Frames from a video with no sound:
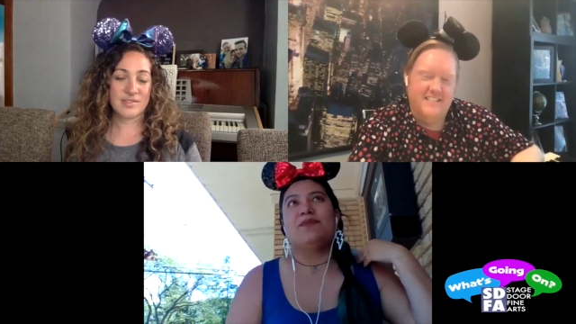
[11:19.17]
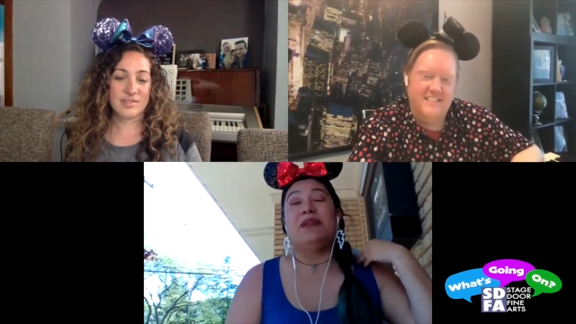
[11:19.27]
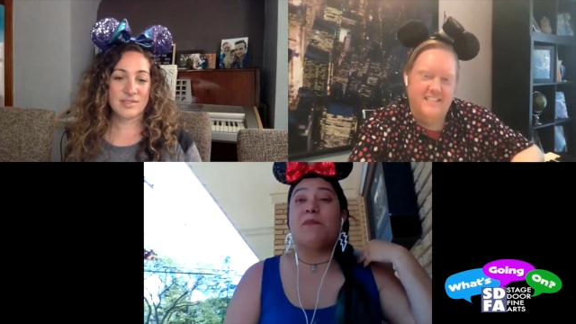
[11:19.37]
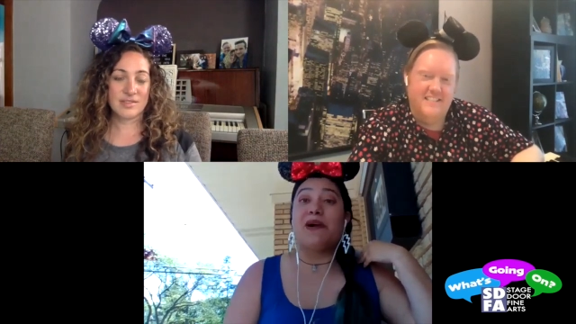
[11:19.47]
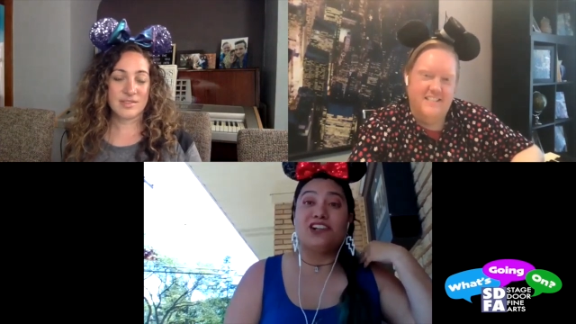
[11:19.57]

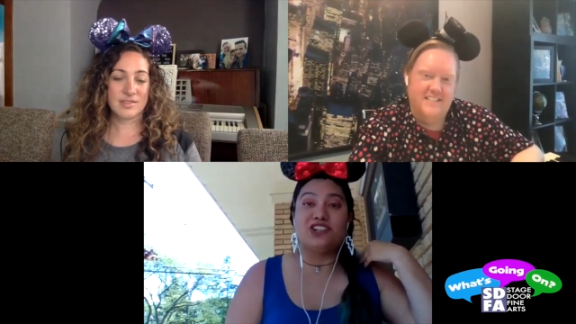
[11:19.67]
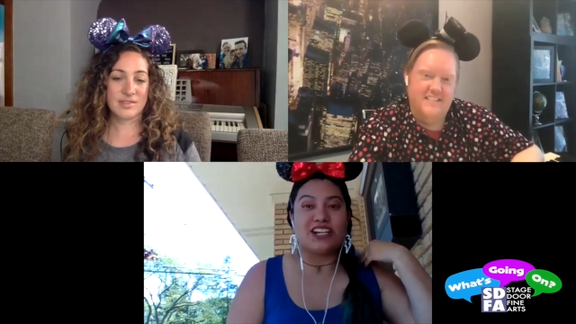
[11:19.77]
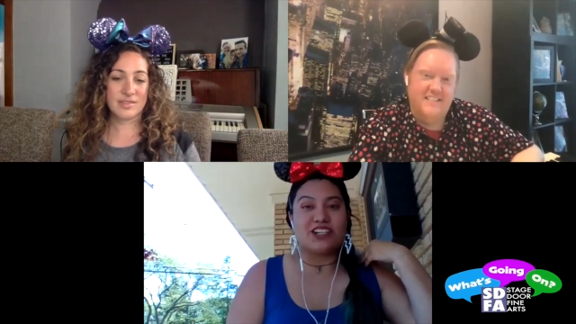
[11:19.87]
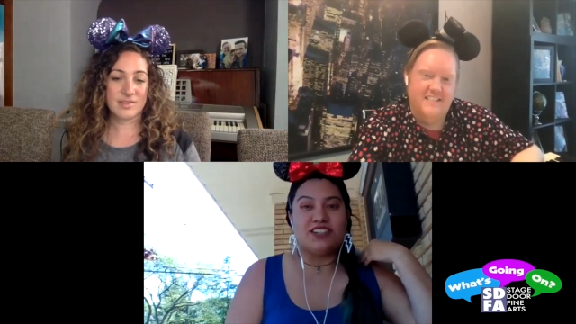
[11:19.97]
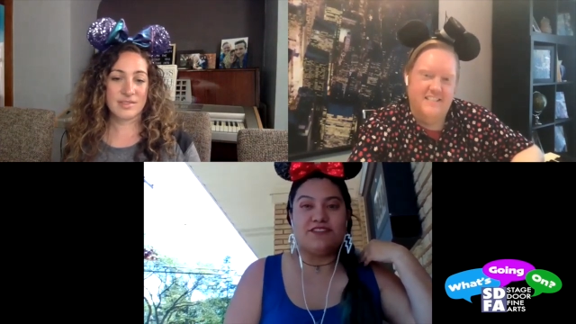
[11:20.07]
Speaker 1: in March
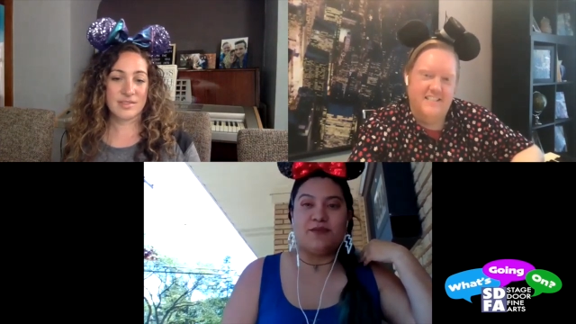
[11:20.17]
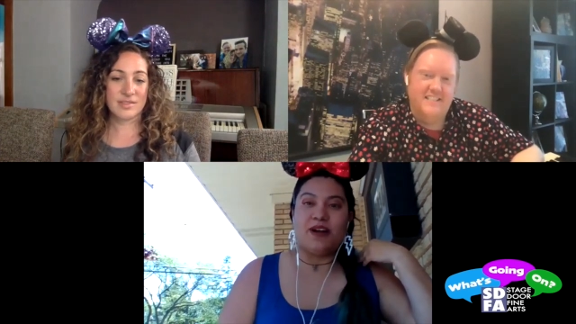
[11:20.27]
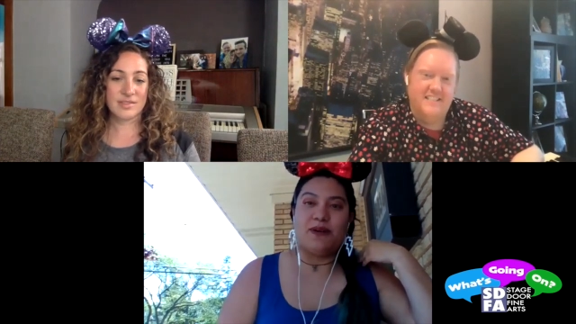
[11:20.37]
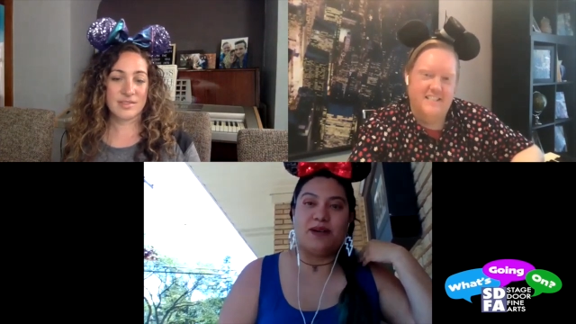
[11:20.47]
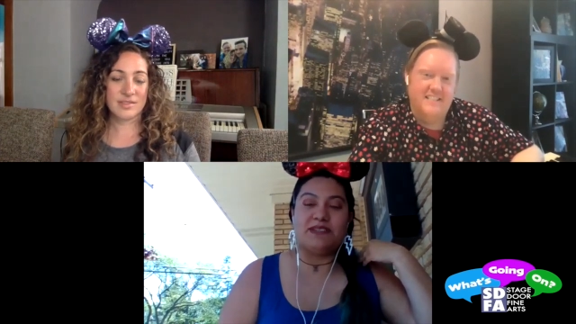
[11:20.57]
actually for my
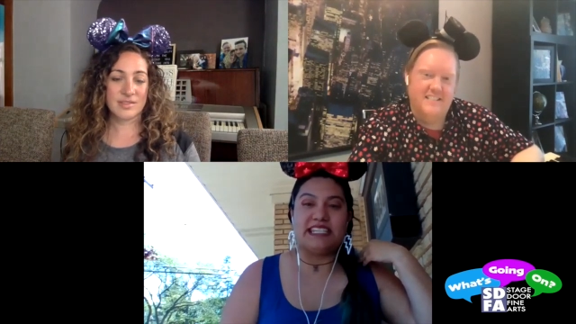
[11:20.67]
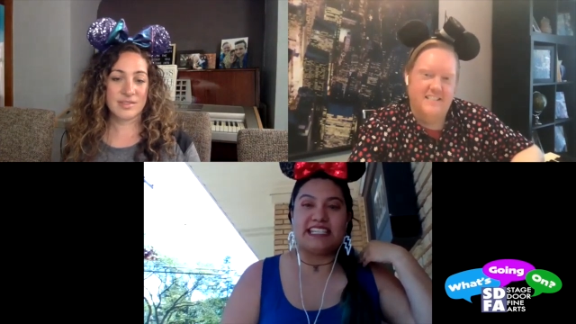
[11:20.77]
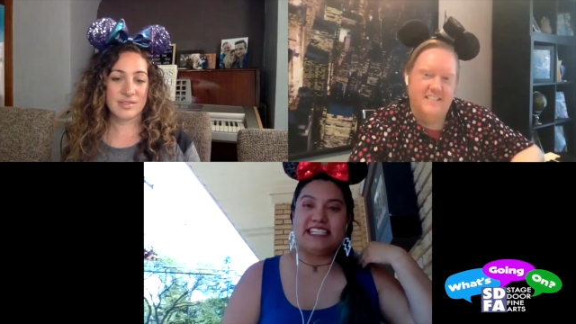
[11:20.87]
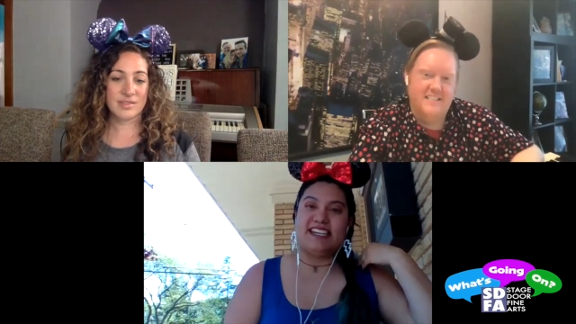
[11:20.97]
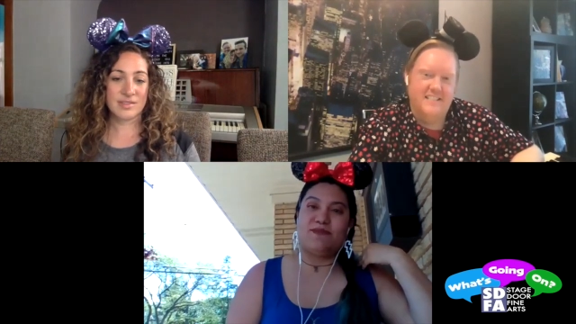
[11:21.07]
mom's
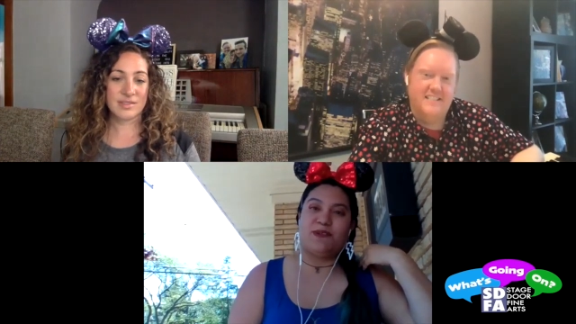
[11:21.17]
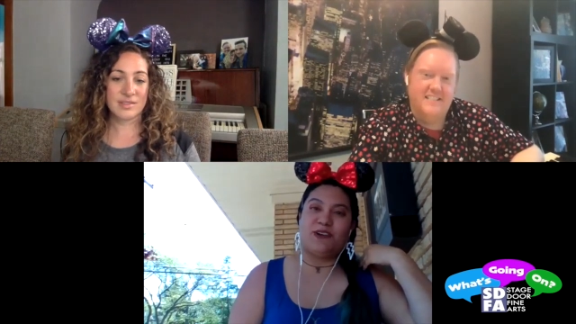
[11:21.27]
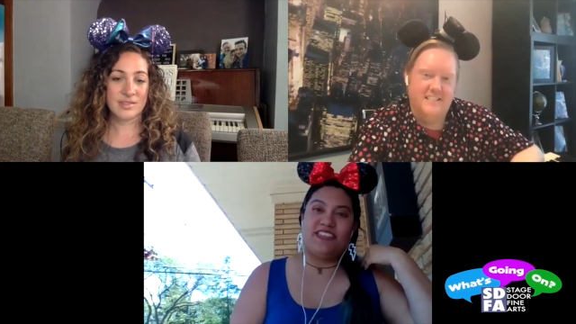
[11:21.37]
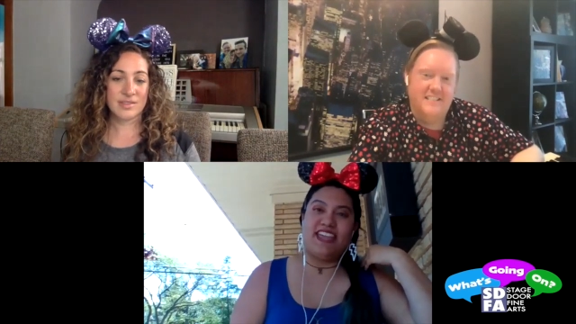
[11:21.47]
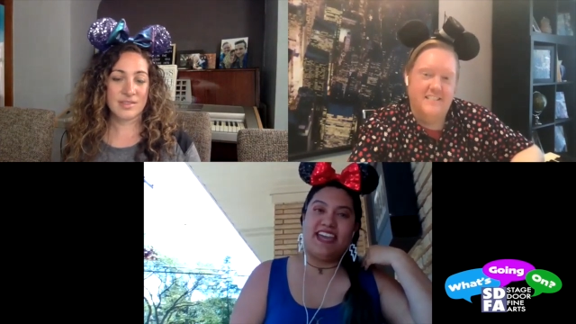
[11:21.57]
60th
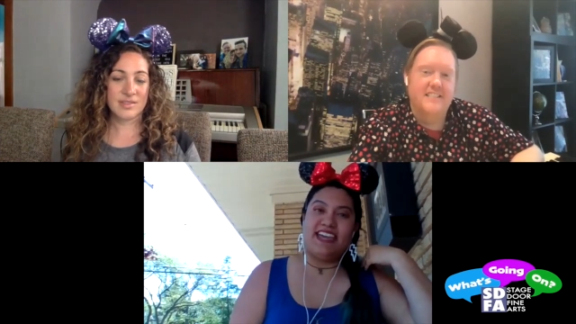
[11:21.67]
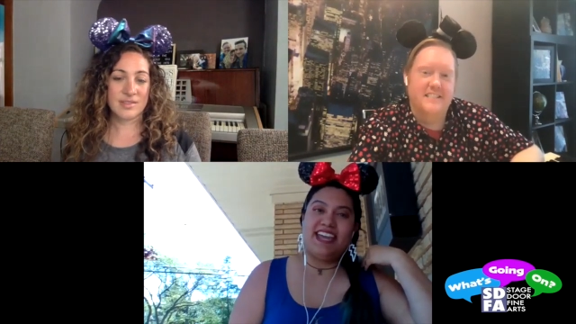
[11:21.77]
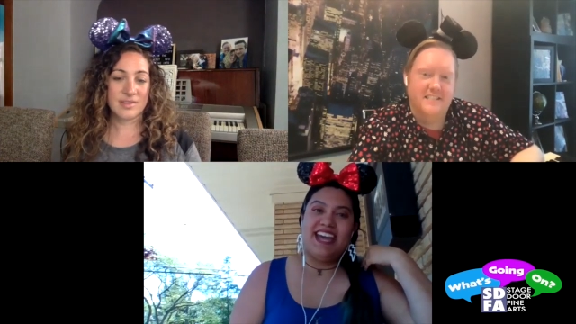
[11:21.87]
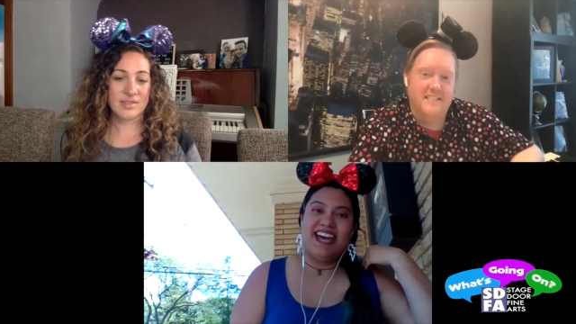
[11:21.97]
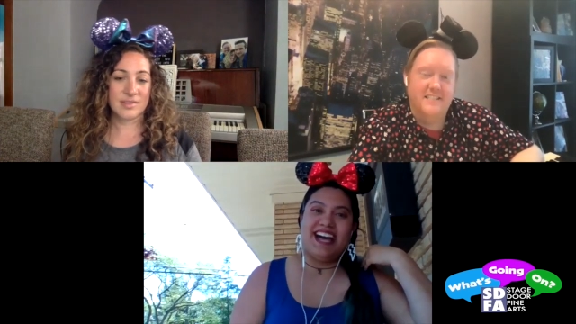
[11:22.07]
birthday,
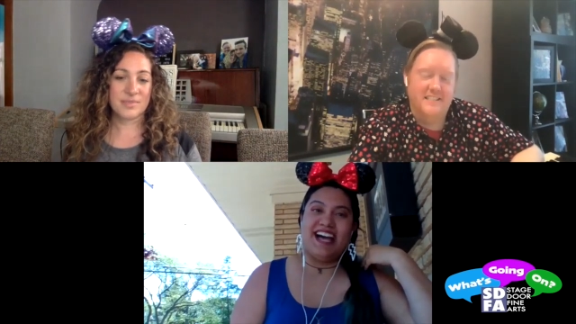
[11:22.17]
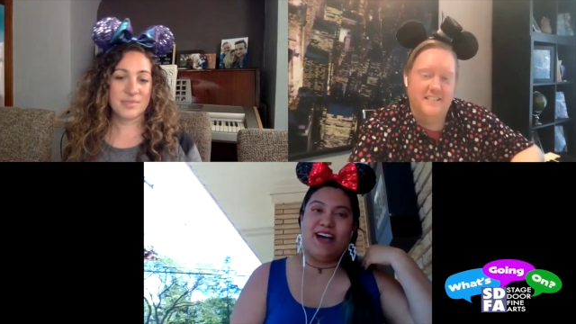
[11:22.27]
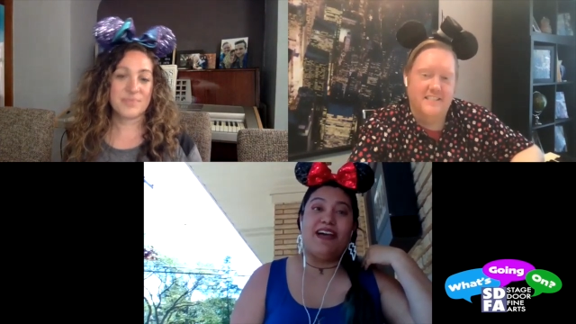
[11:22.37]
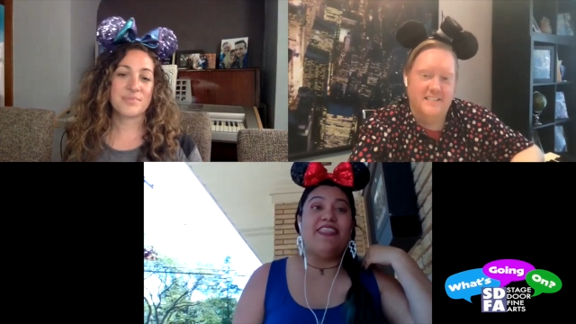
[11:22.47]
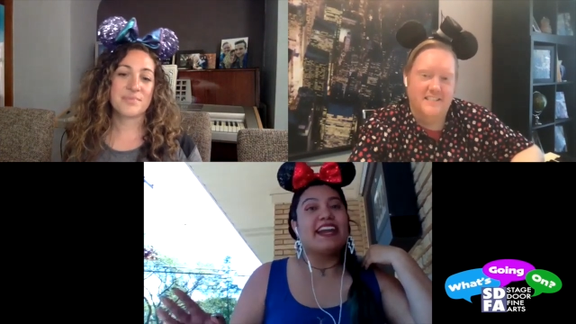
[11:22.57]

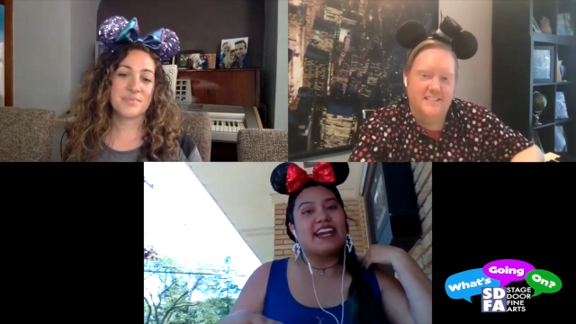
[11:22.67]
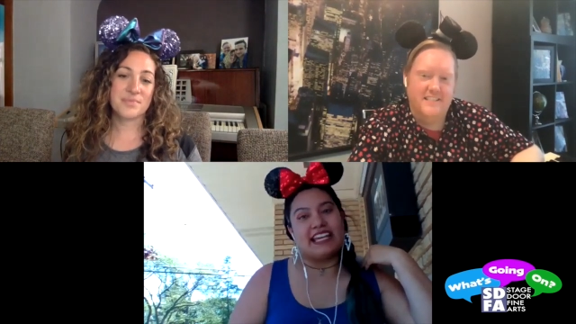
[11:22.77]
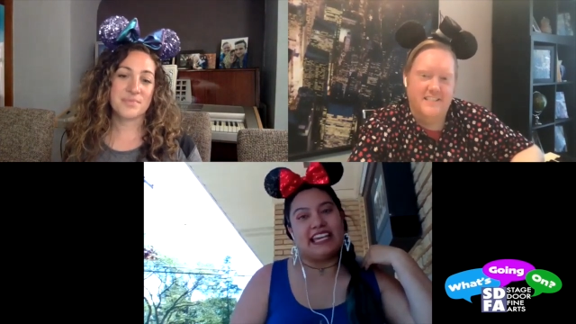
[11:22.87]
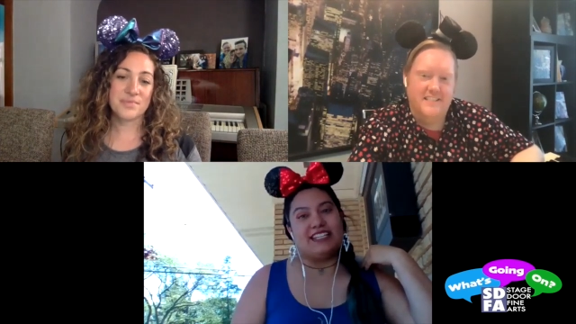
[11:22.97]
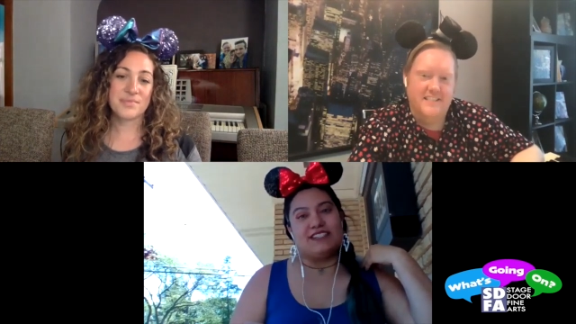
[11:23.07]
um, and that got
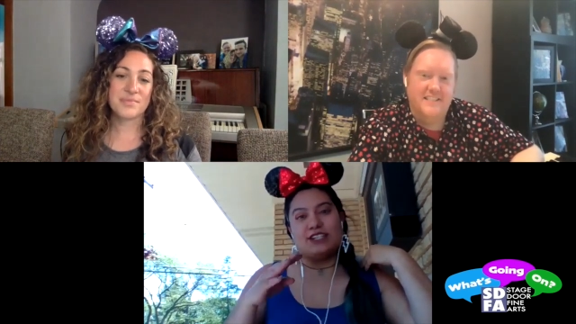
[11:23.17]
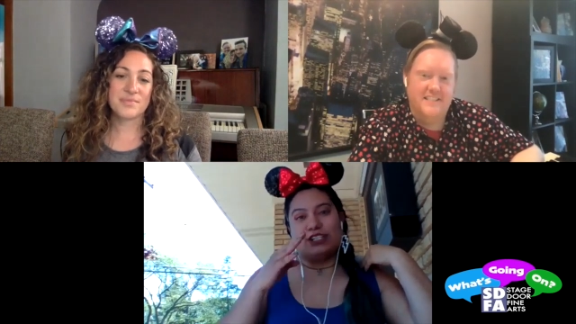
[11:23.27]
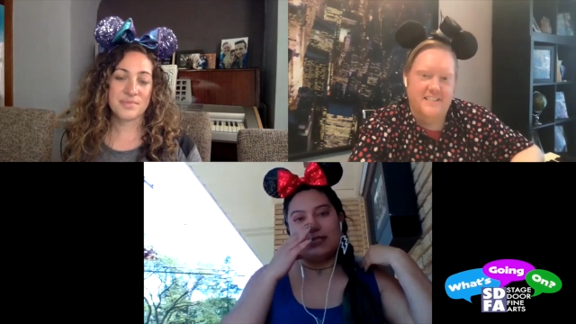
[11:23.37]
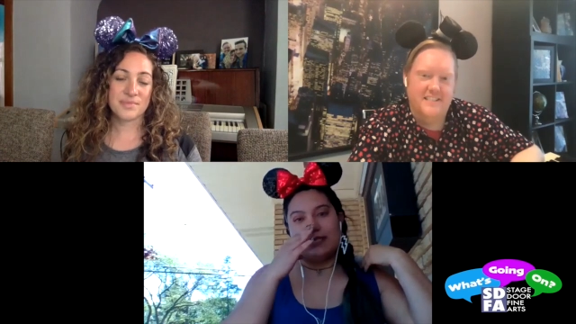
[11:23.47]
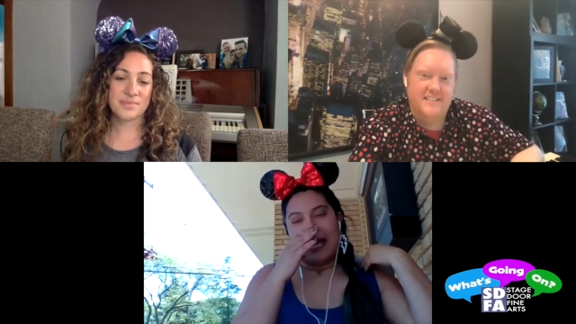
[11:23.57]
canceled.